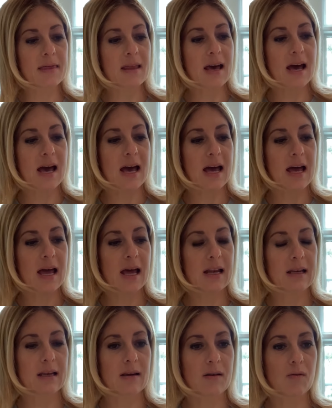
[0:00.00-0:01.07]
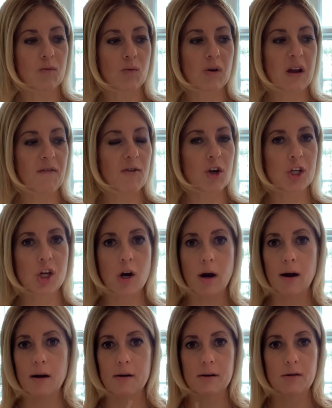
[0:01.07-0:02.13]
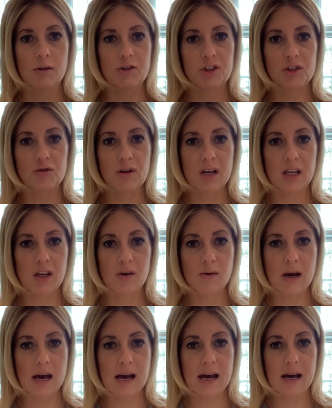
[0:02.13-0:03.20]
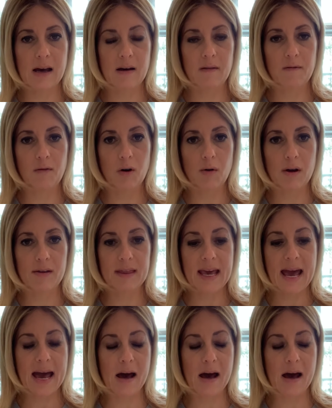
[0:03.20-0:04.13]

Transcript: then whatever yarn or string you have around the